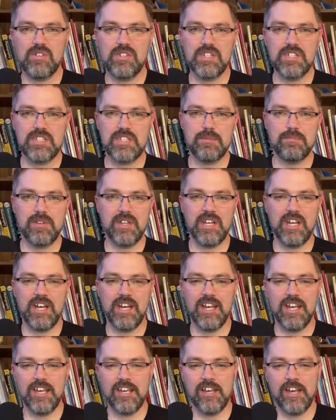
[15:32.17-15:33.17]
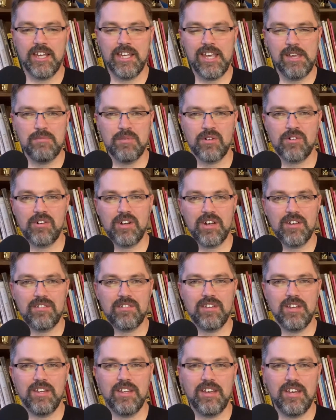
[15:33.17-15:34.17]
just something I came
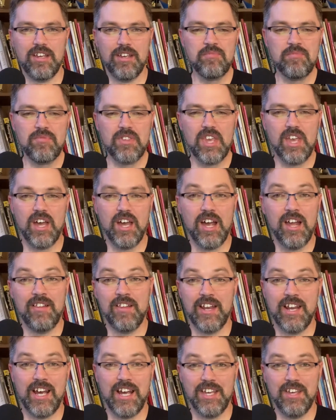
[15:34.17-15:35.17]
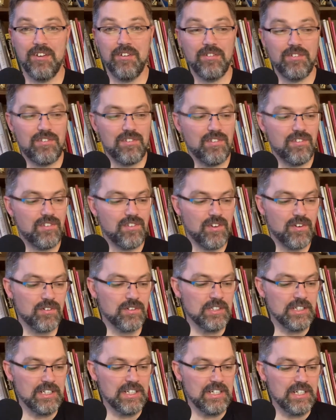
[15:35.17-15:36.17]
across and that I use.
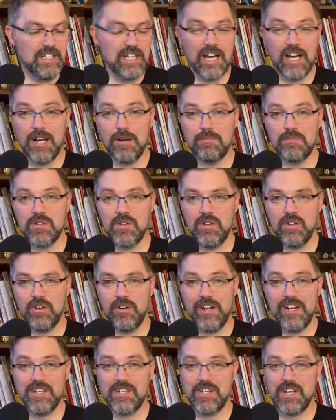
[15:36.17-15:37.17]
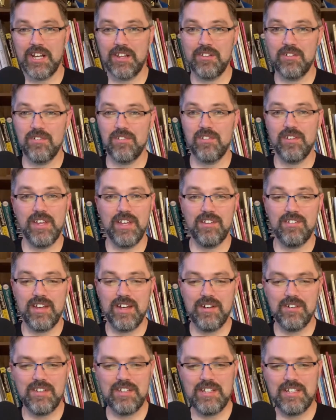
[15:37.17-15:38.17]
So go ahead and check those links
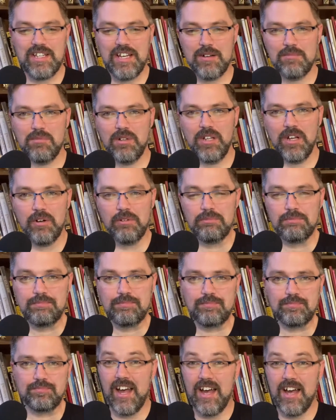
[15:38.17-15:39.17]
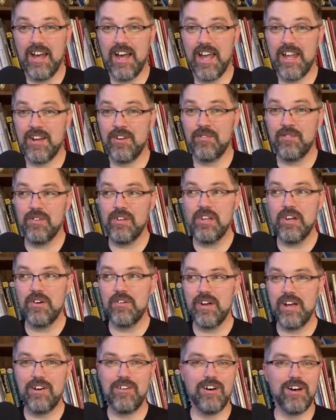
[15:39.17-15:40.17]
out down below. I don't
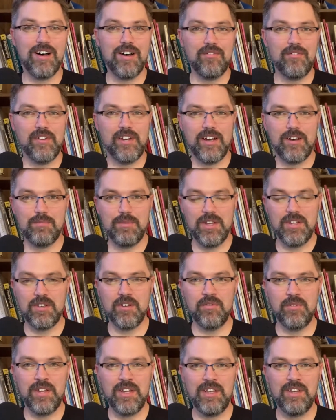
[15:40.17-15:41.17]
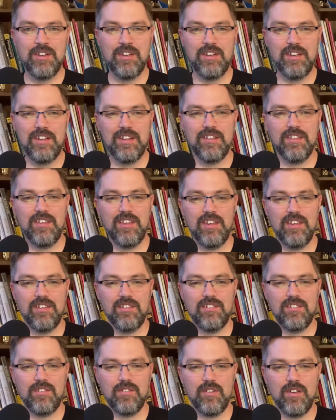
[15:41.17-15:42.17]
know how often I'll be doing
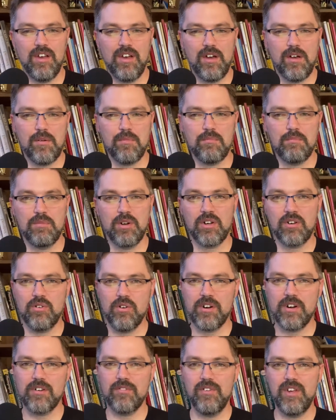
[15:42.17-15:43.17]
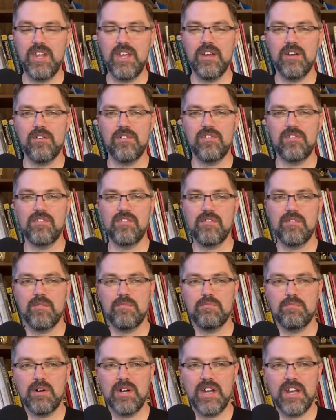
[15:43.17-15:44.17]
these Book Corner videos,
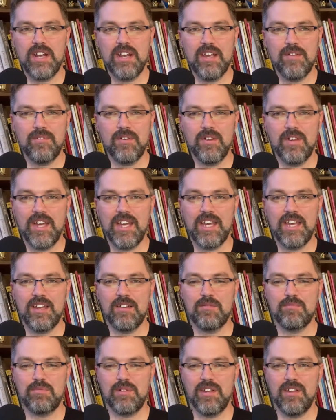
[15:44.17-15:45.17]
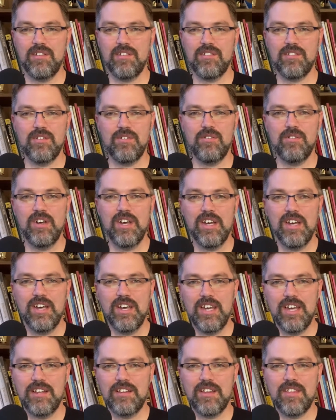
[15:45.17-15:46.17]
but if you like it, please do
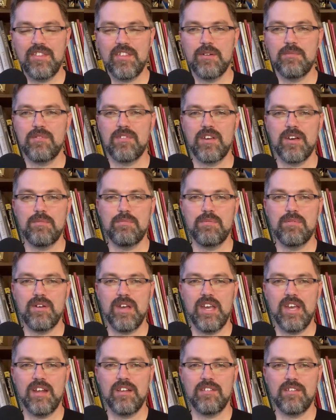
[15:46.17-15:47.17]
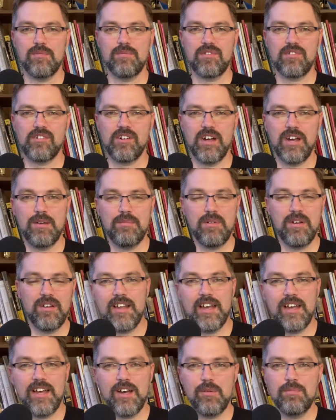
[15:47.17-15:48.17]
hit the thumbs up and subscribe.
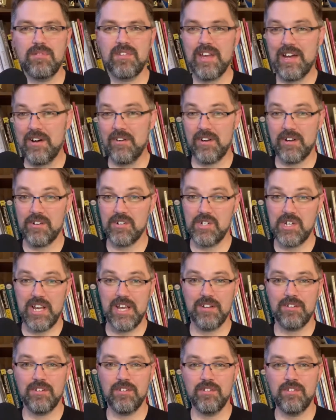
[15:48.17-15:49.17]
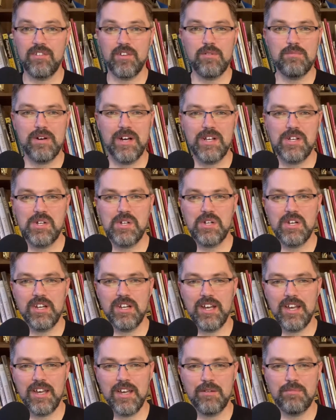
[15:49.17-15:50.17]
That helps out our channel so much,
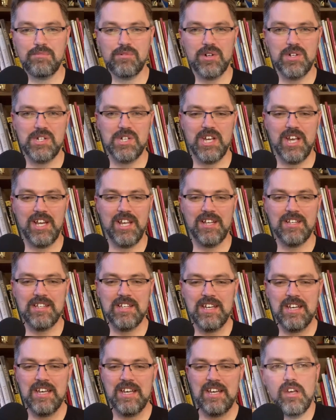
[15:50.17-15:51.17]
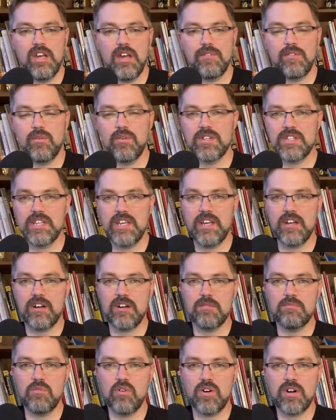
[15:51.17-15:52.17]
and I appreciate it. If you want to
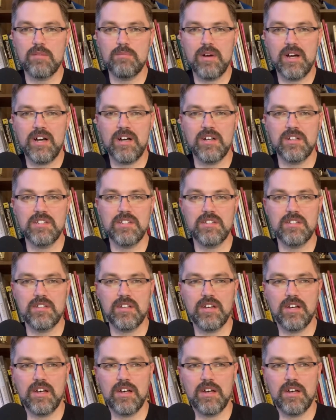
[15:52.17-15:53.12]
hear more about